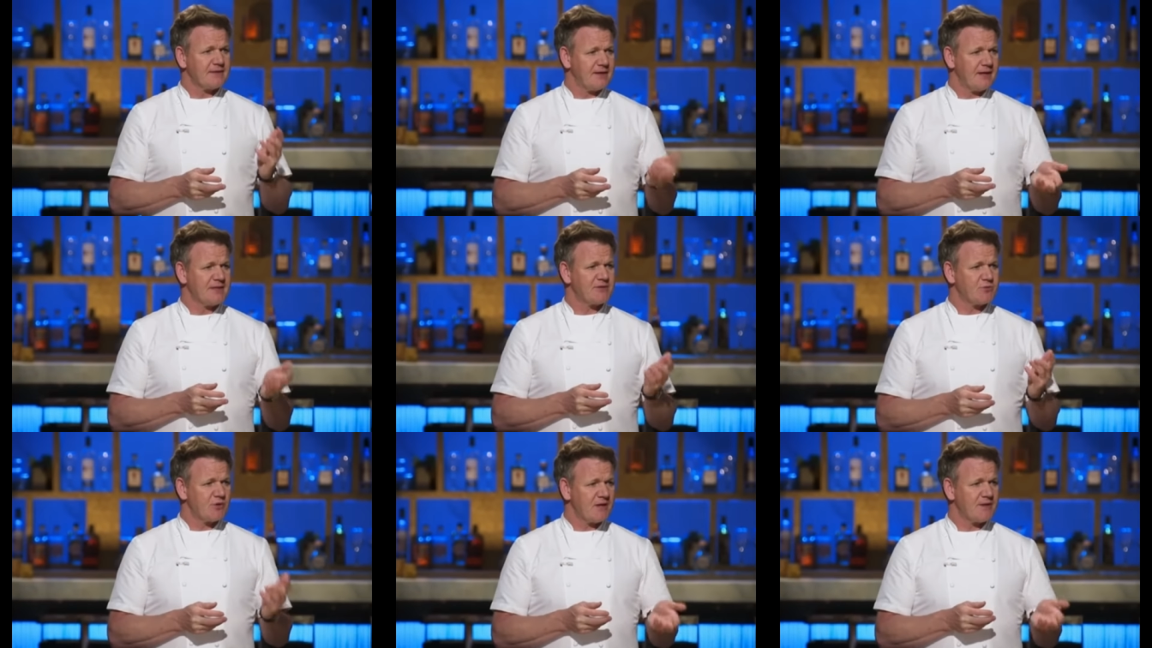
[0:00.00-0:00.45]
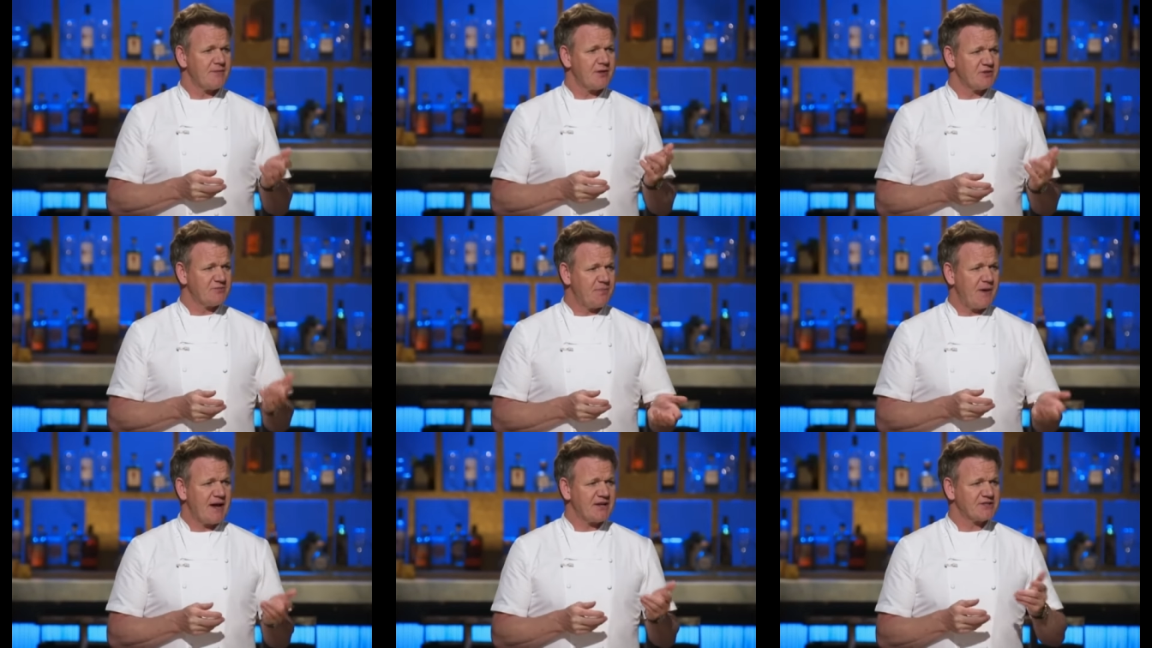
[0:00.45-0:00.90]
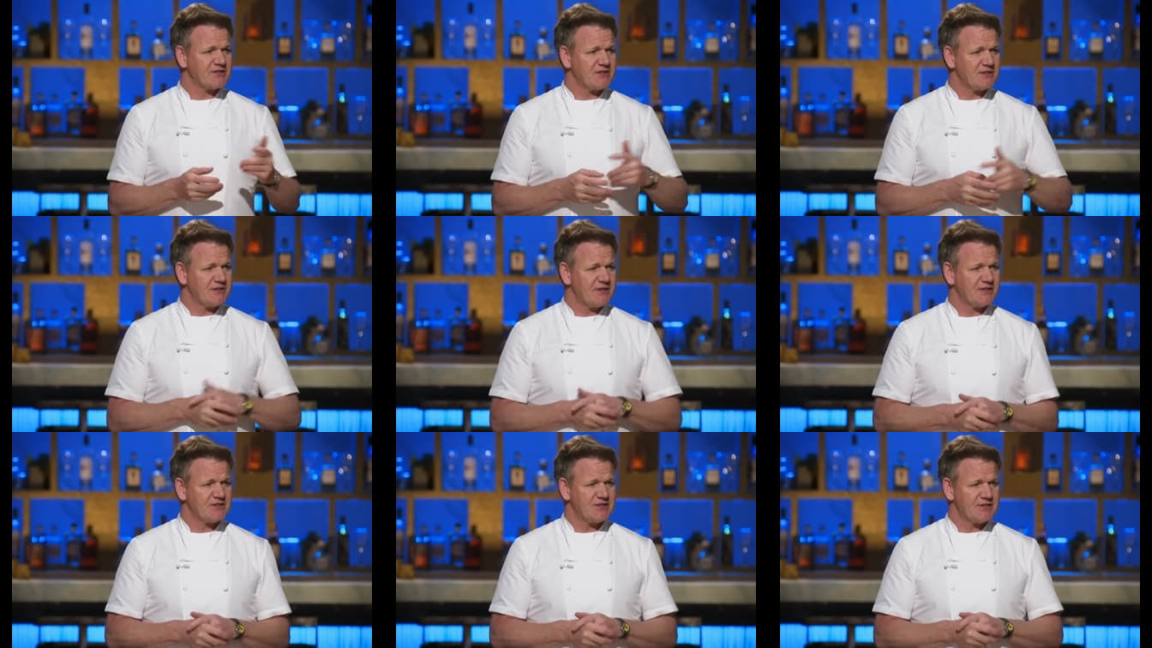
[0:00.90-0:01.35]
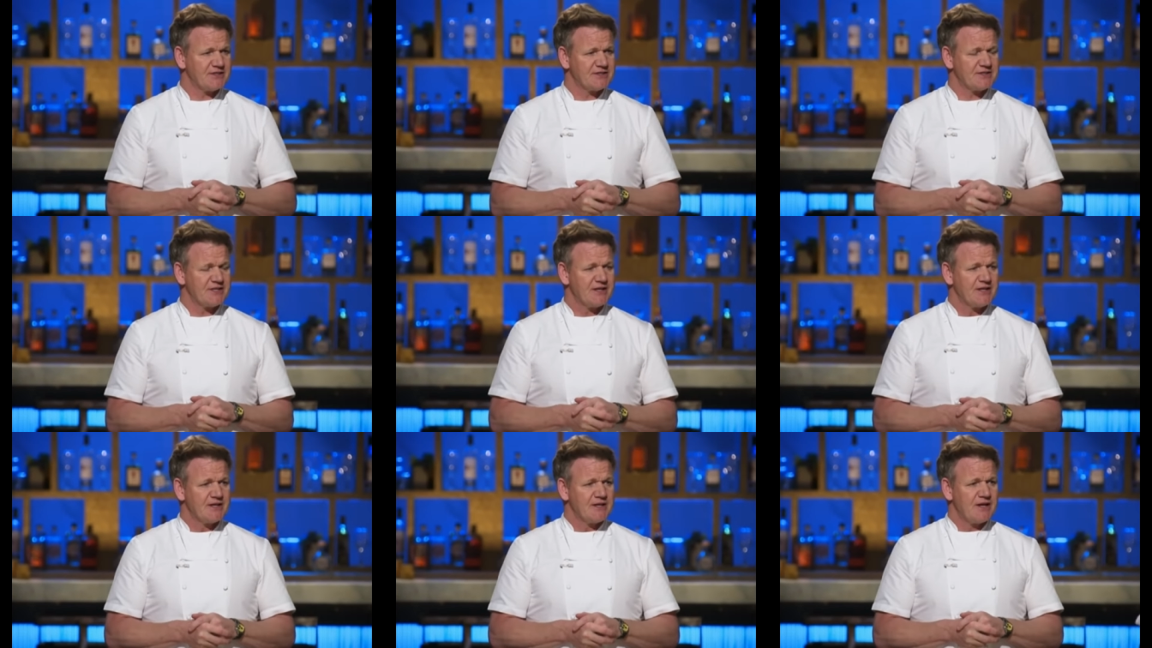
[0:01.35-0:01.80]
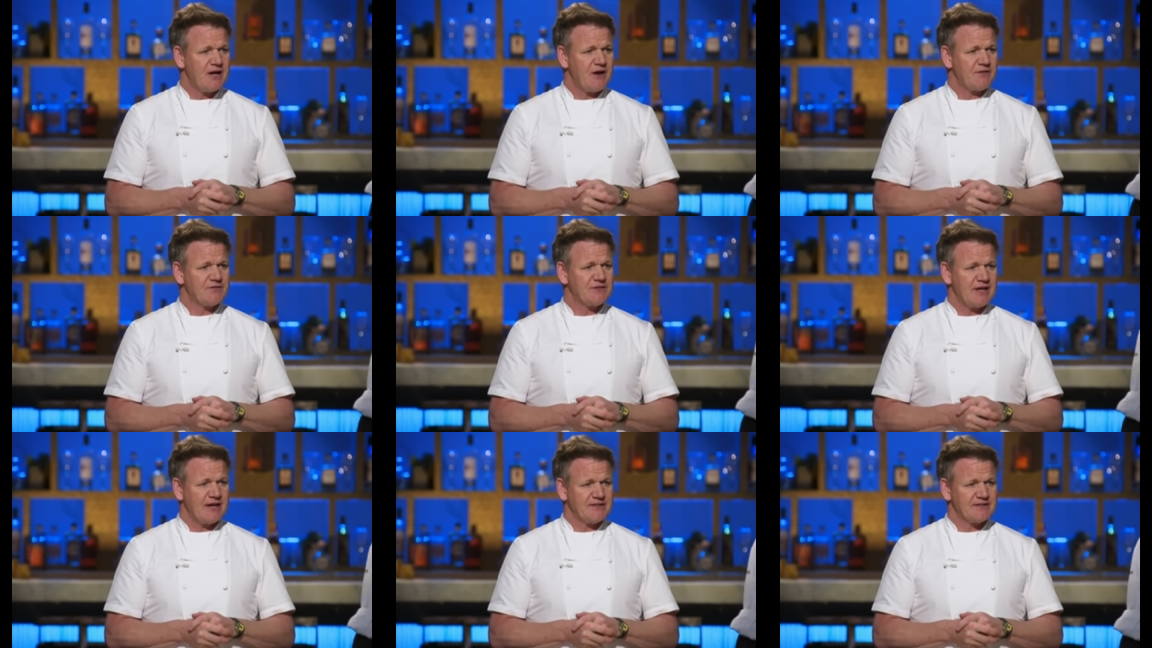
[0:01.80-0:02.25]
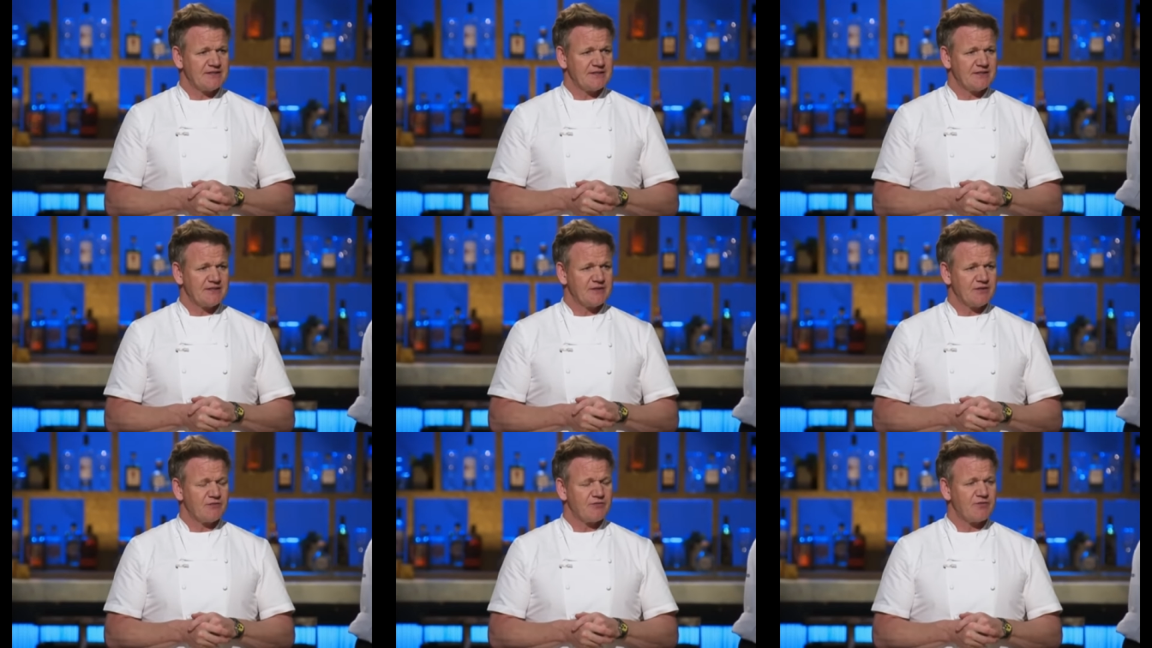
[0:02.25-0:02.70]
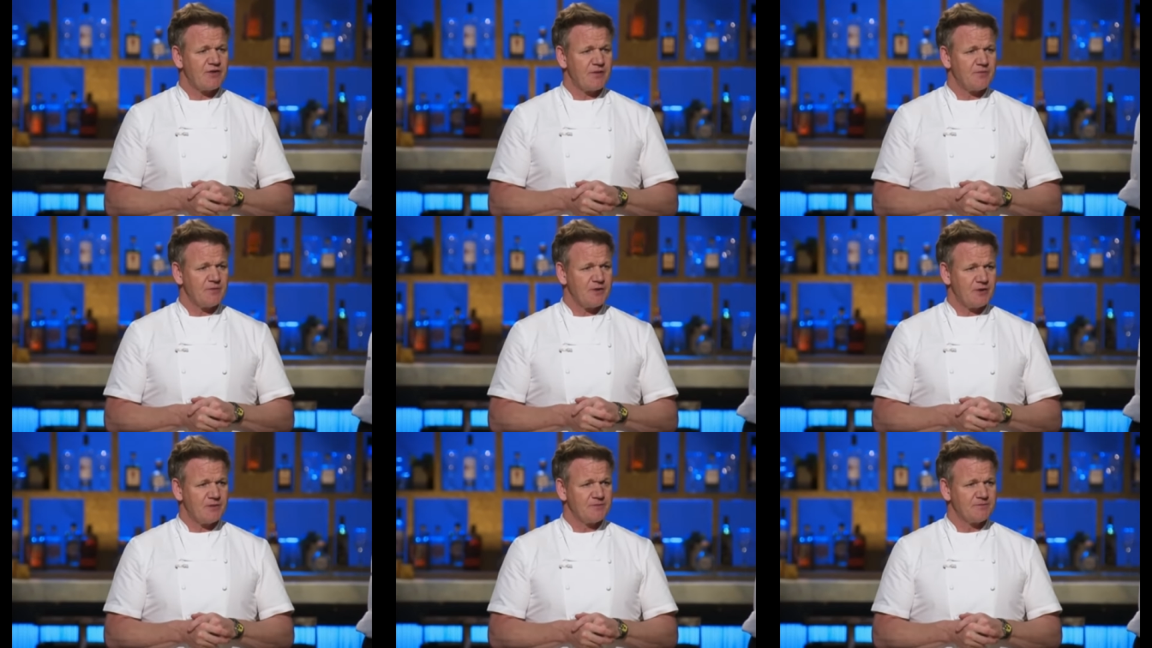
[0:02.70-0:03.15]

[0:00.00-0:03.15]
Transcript: It's one of the most passionate dishes I've tasted from you.